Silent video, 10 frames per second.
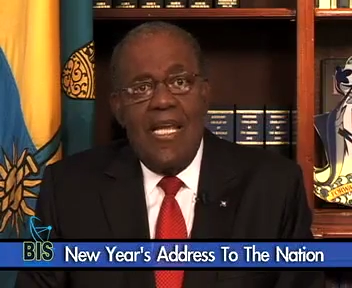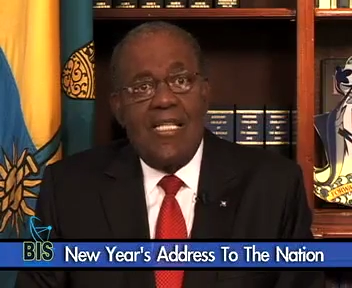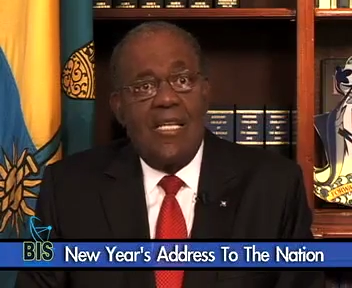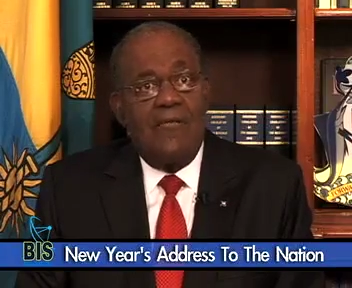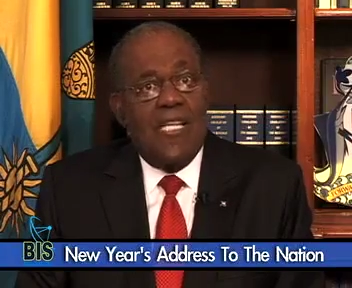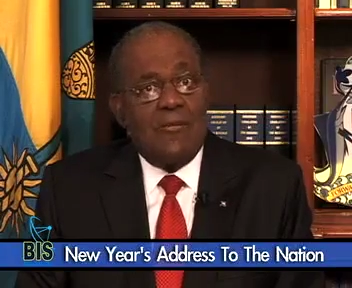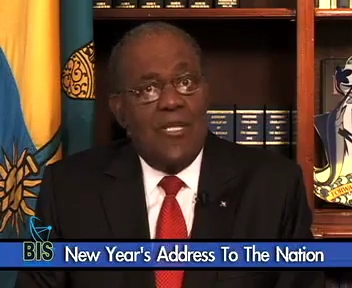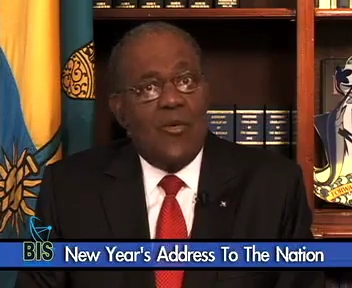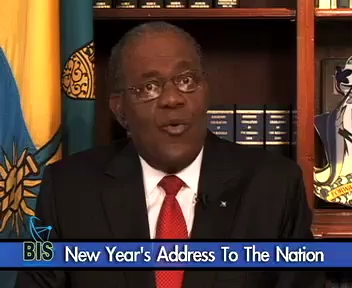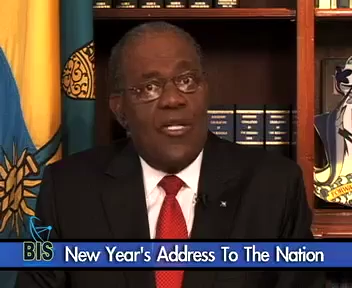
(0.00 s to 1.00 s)
It's an
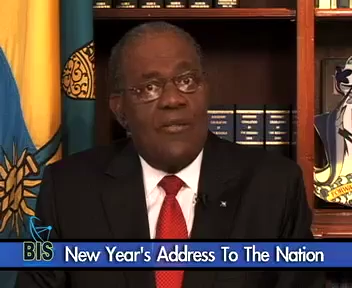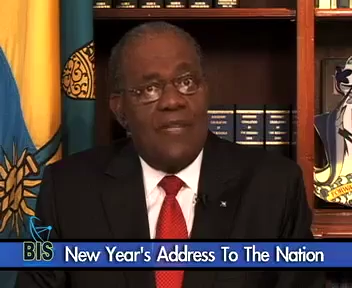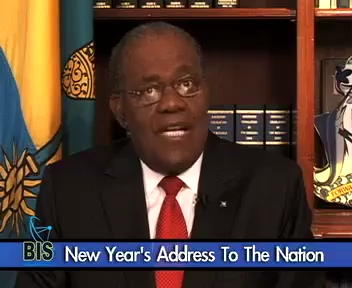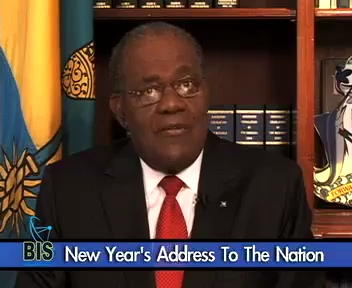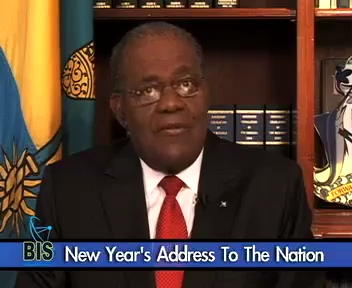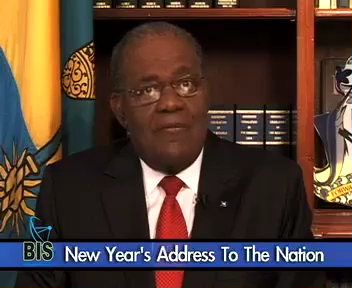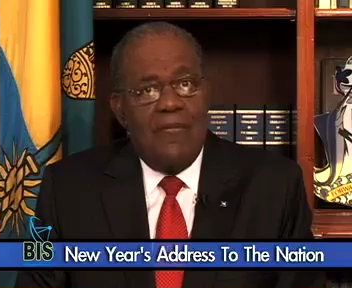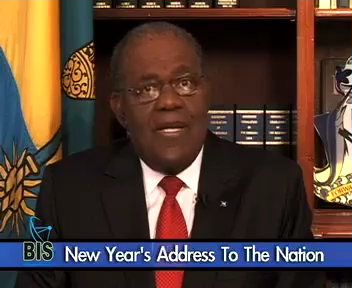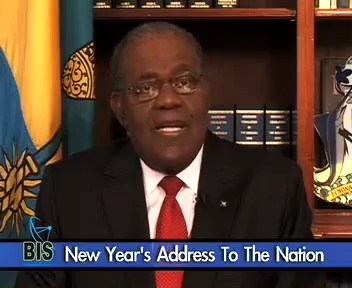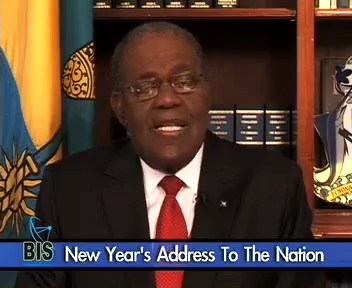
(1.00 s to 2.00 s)
investment in the quality of life,
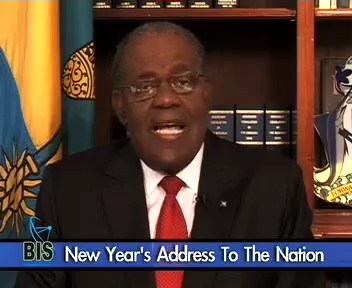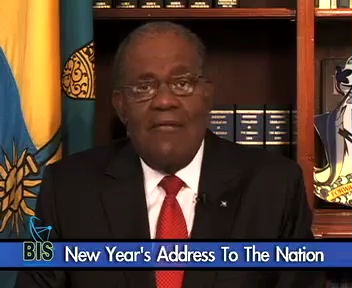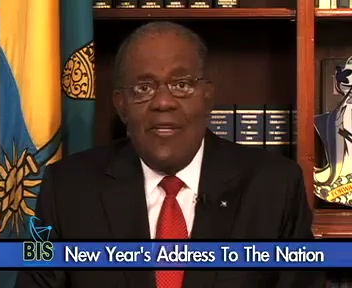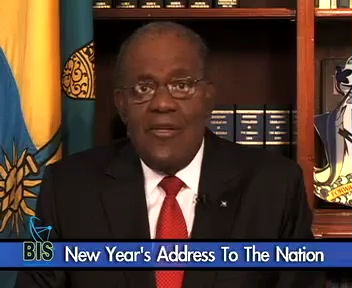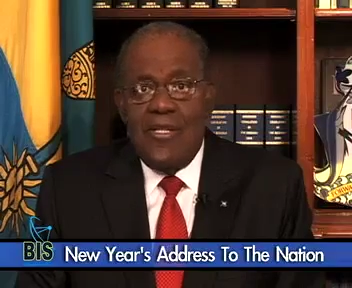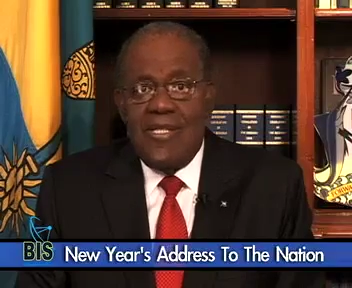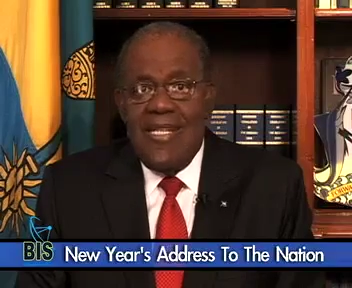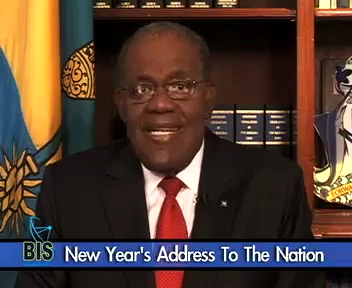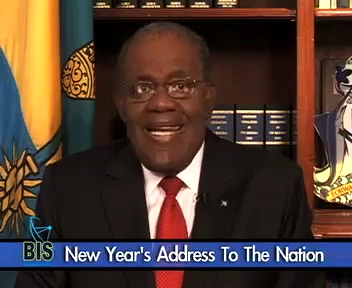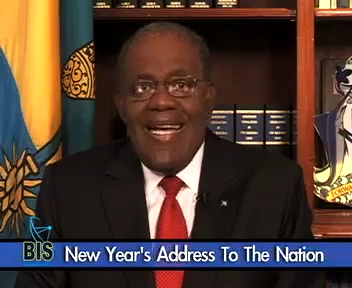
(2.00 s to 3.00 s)
livelihoods,
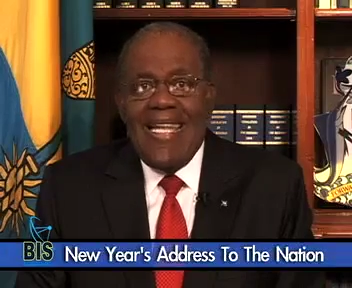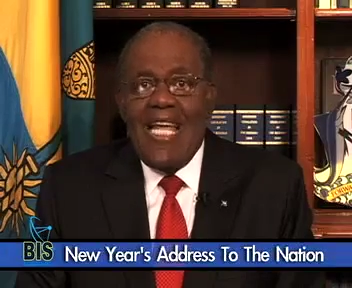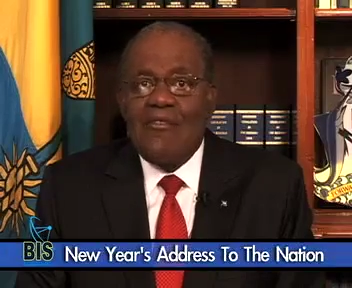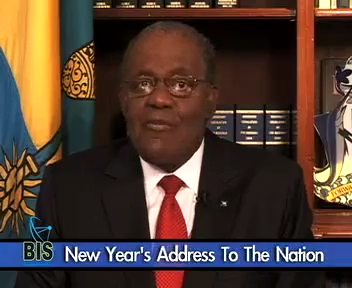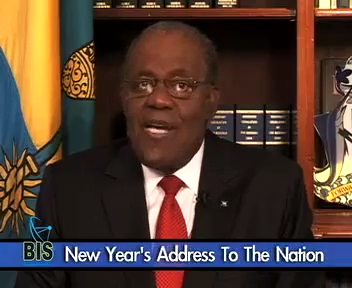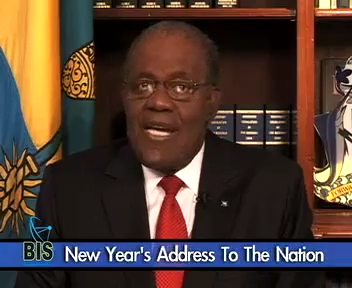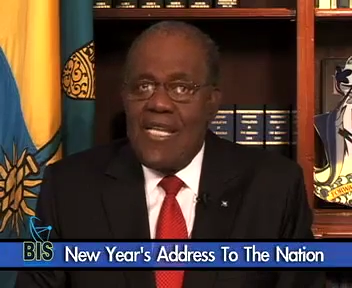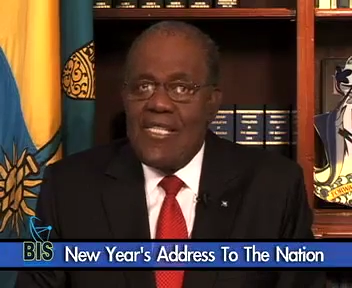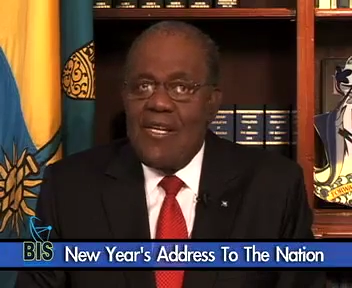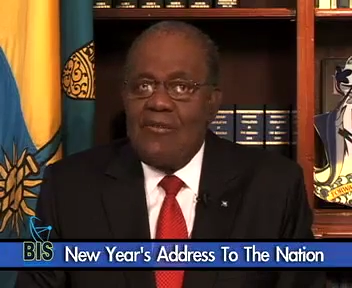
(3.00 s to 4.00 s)
and
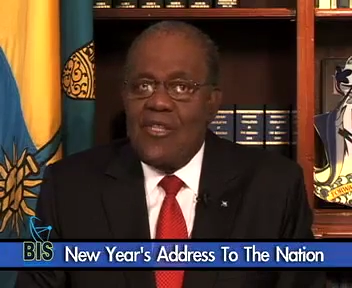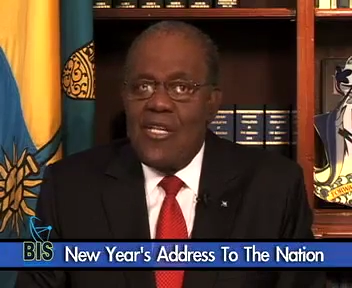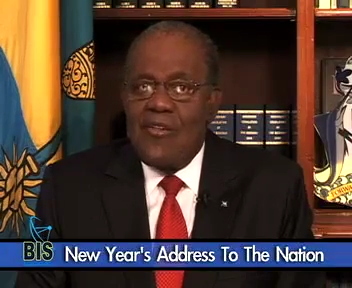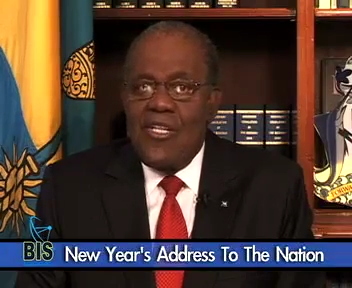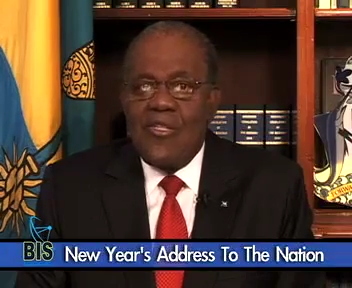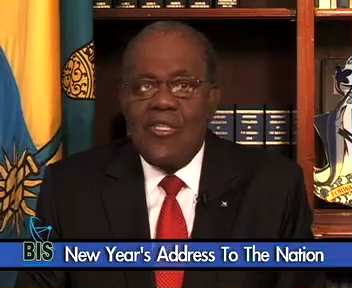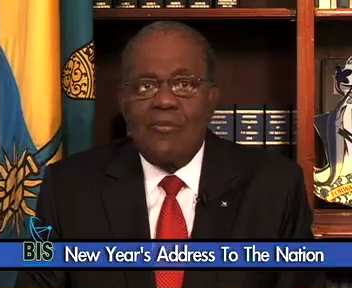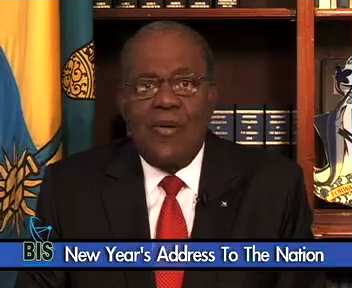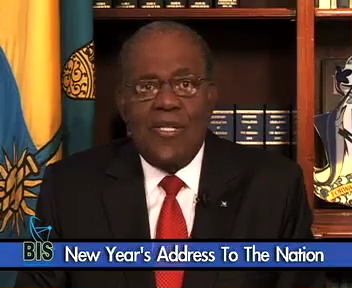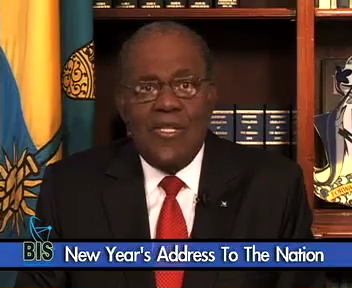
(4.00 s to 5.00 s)
lifespans of generations
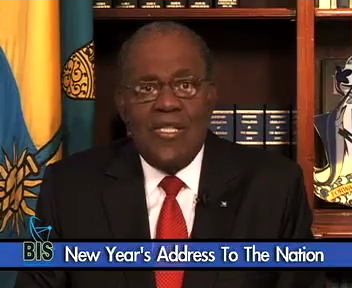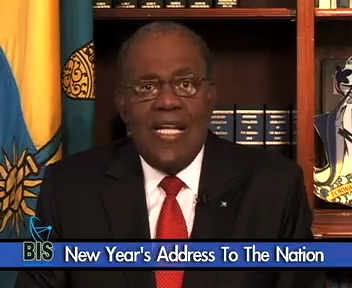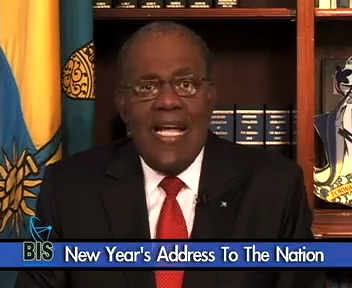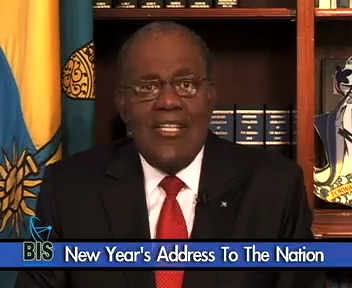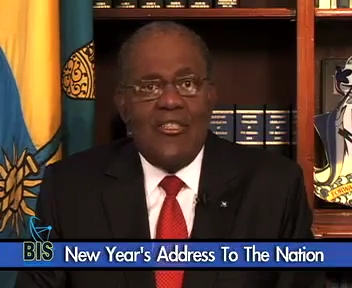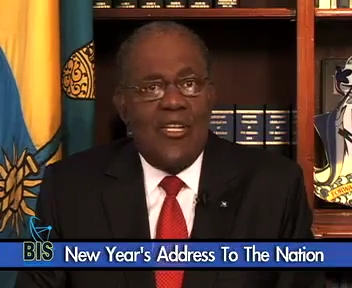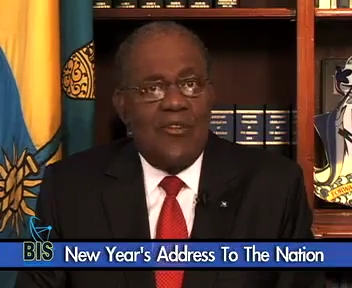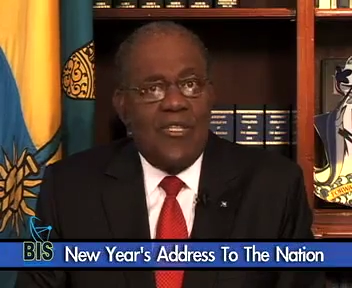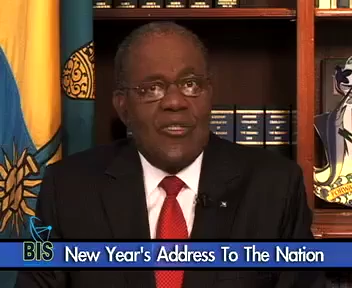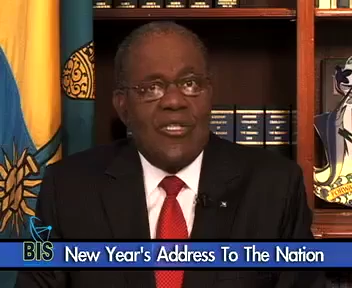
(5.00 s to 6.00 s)
present and
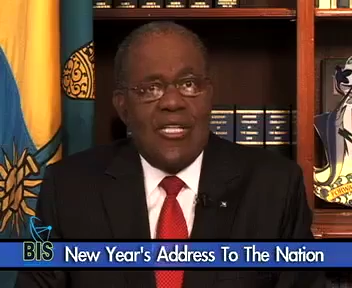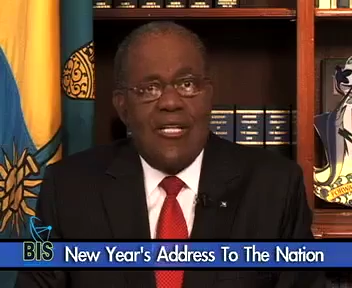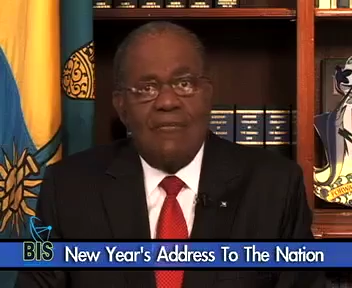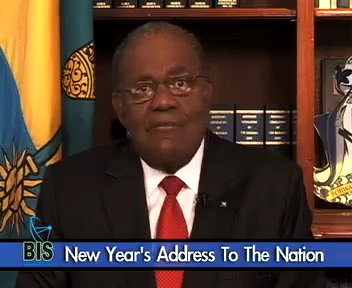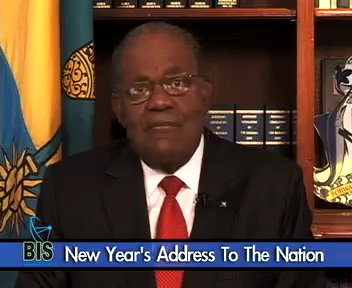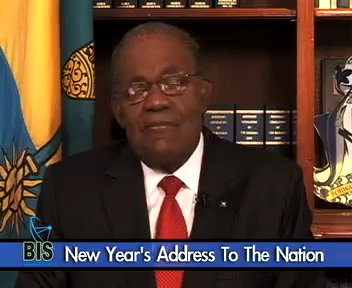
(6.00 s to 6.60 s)
generations to come.